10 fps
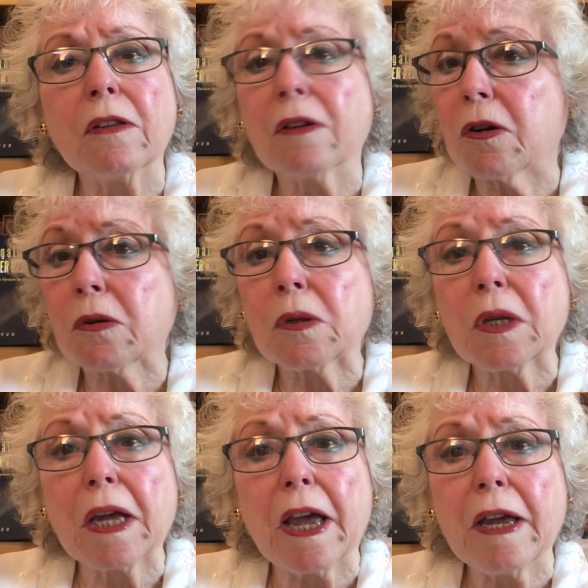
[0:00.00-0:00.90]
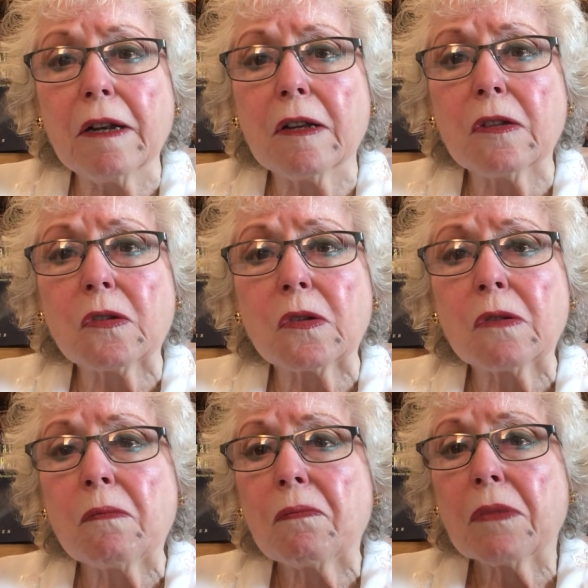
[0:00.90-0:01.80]
the early 80s
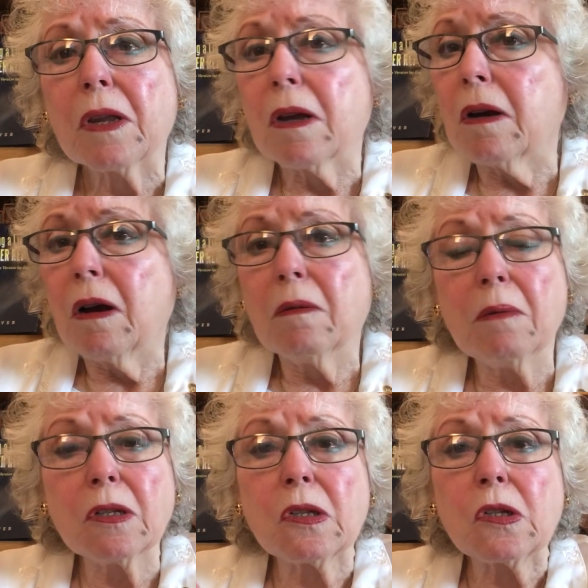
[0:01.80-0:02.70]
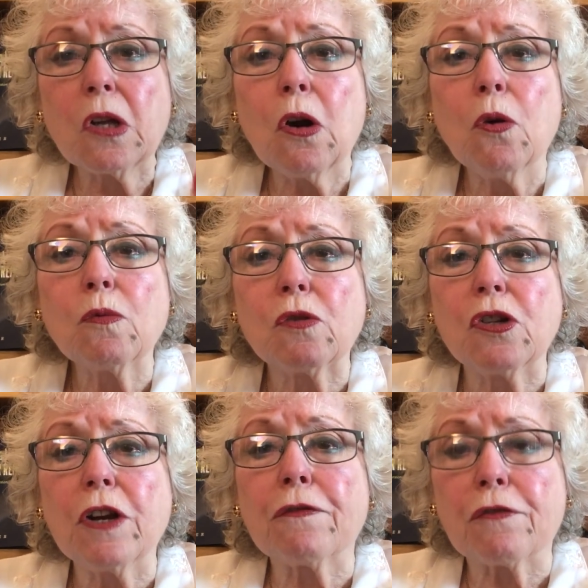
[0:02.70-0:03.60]
was so
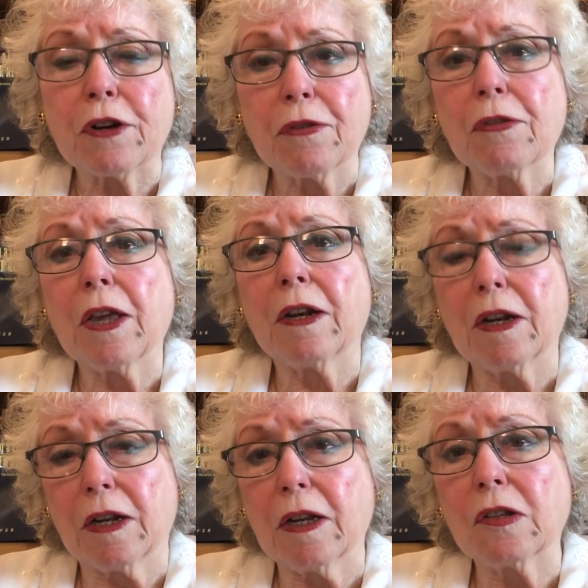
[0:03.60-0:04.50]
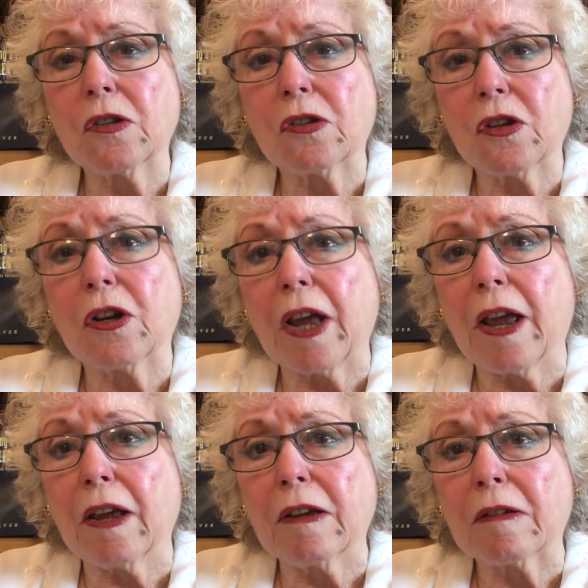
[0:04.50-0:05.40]
different than it is
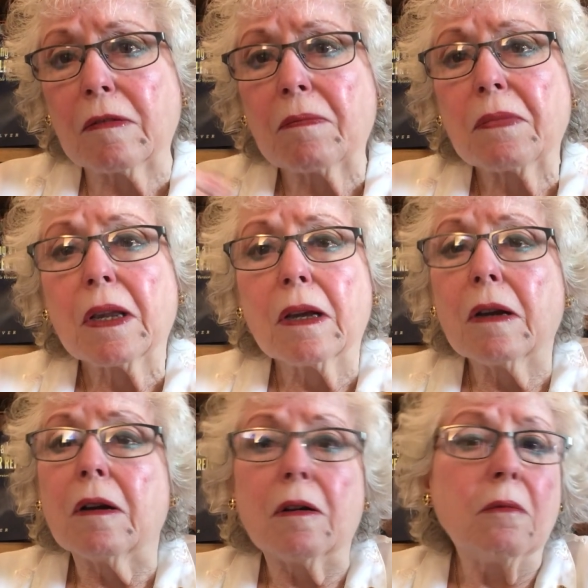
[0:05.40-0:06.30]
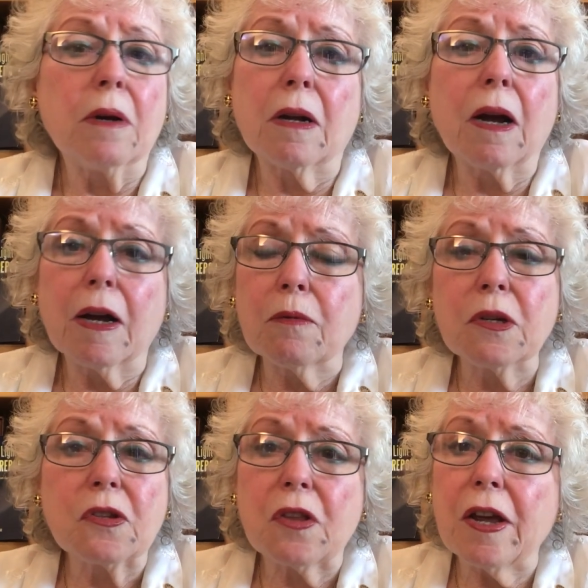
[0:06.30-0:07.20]
today. When I
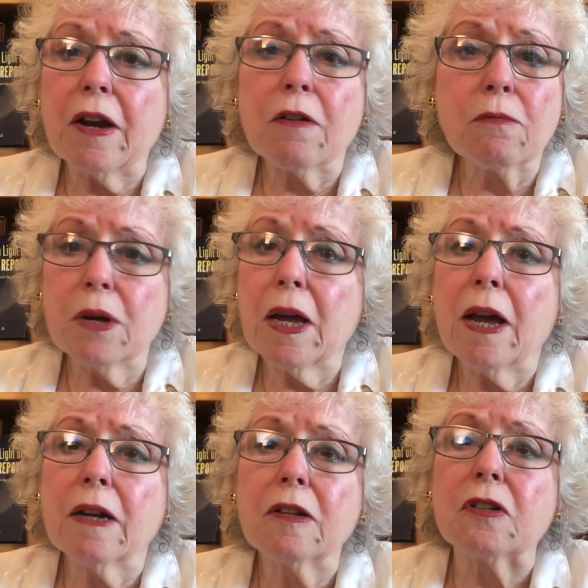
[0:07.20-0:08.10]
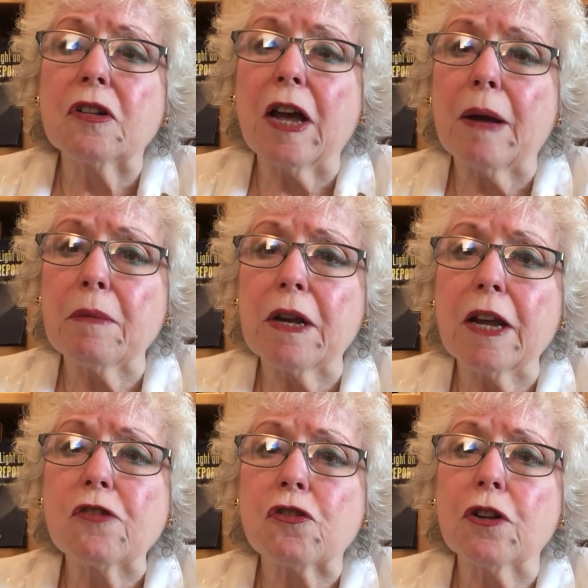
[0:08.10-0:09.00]
was there, we had
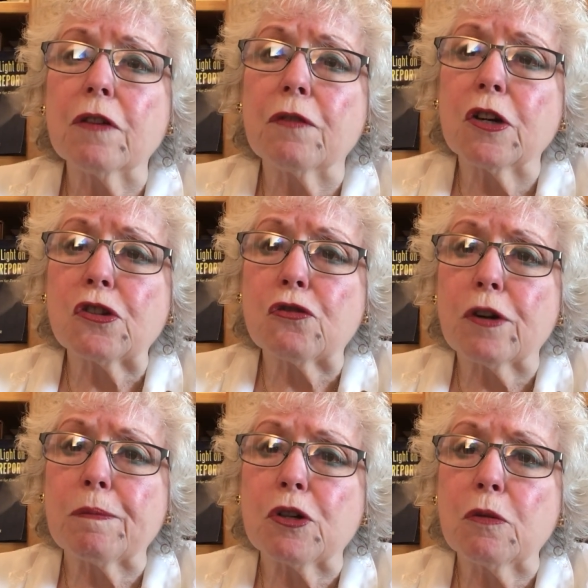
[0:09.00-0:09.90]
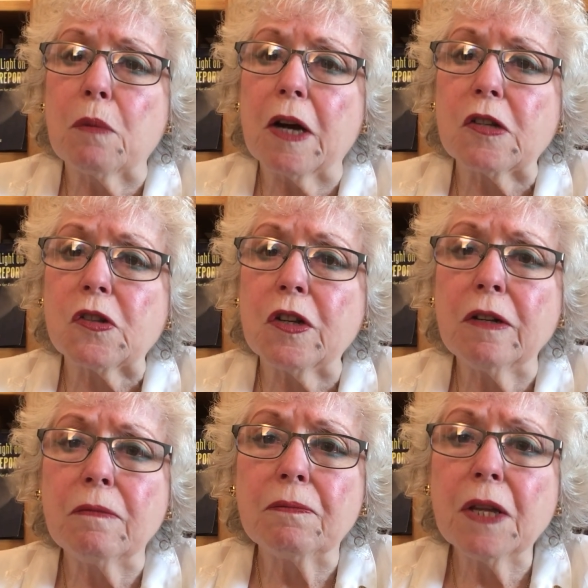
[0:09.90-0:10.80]
contamination of our
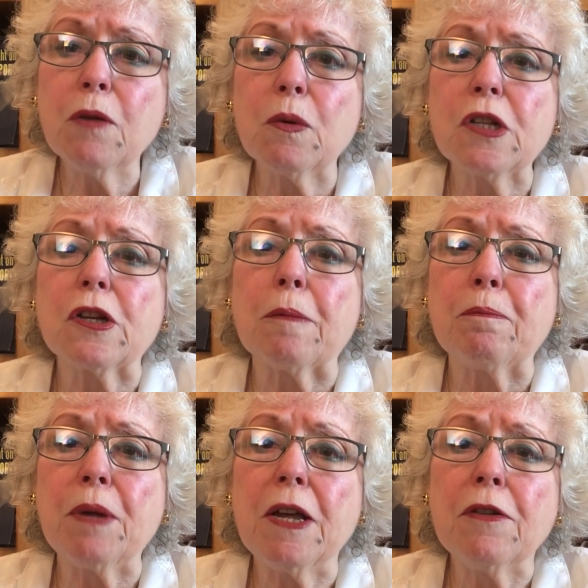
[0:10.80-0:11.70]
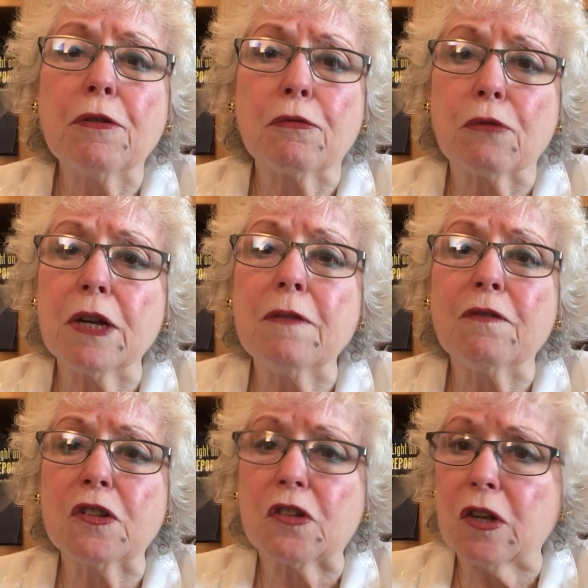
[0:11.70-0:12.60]
streptomycin. It was a P3
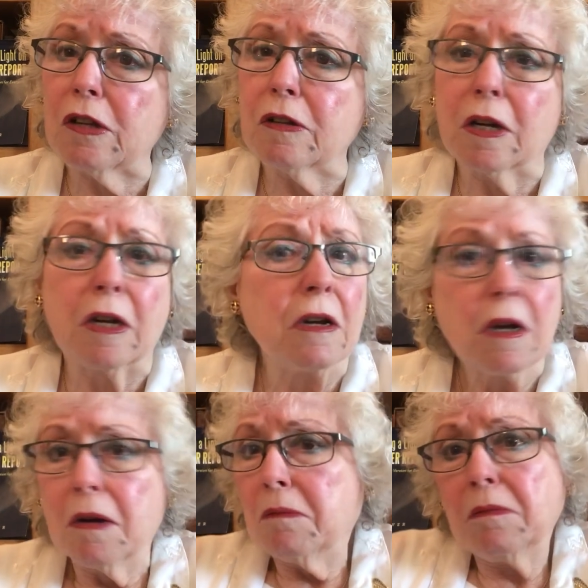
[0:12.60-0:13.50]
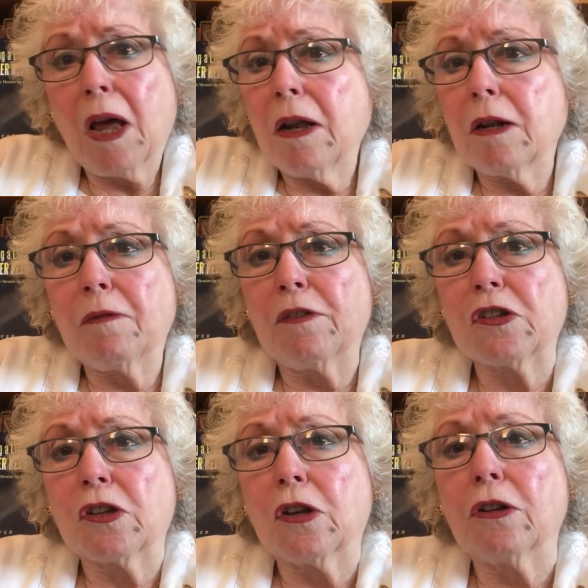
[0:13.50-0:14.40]
facility, not a
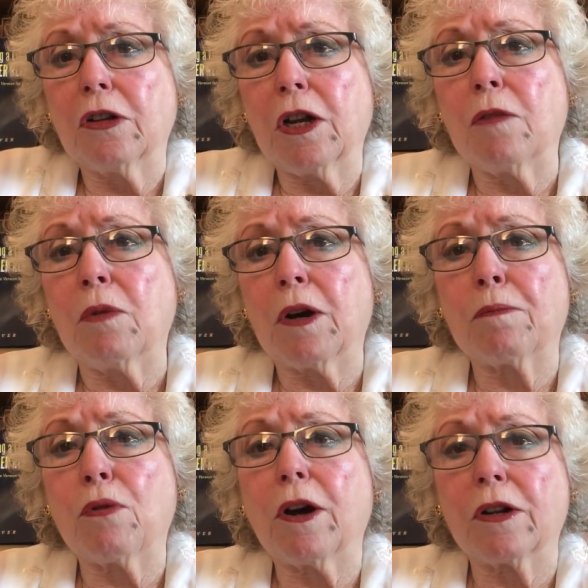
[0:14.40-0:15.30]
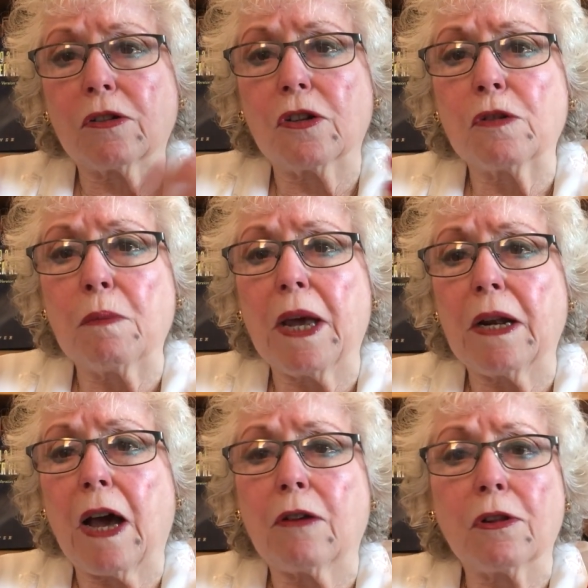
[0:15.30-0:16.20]
facility where product is made
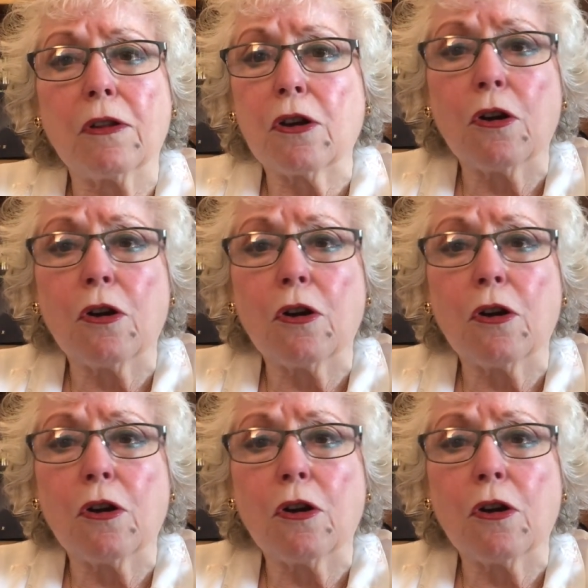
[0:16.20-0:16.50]
out in the